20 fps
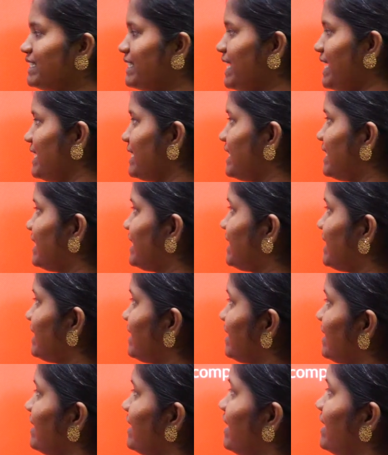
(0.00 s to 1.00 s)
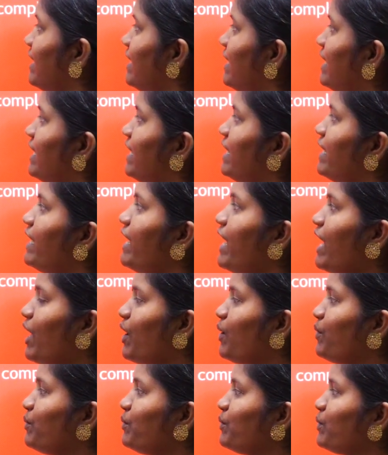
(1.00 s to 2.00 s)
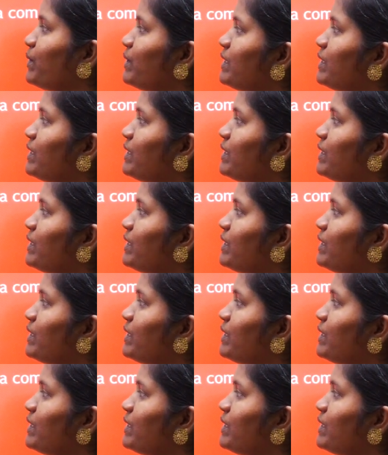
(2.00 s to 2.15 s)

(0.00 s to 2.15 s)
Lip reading: Yes. Now